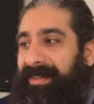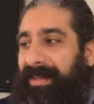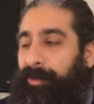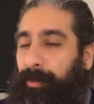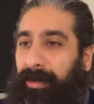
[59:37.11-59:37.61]

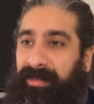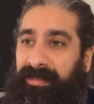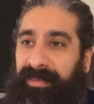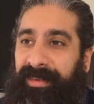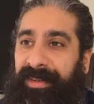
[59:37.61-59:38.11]
Guess what?
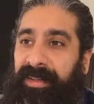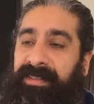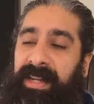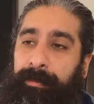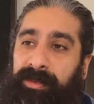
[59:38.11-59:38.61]

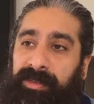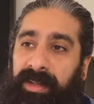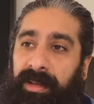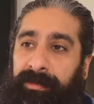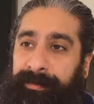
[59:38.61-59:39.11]
There's an absence
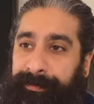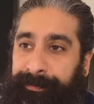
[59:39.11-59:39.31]
of love.